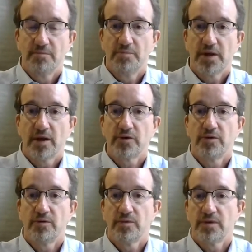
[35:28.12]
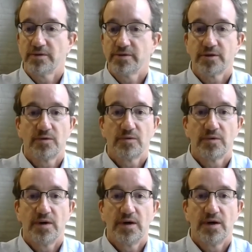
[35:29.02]
But are you, so
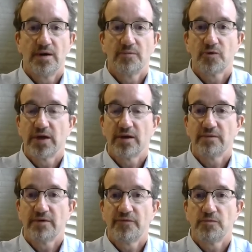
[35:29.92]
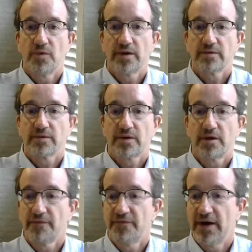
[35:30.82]
Maria, if you want to
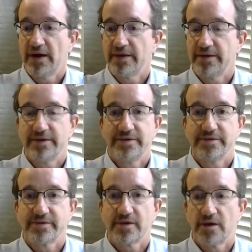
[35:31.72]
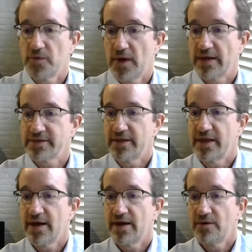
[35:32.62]
clarify, are you asking
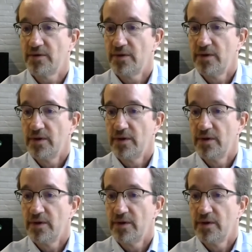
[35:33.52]
how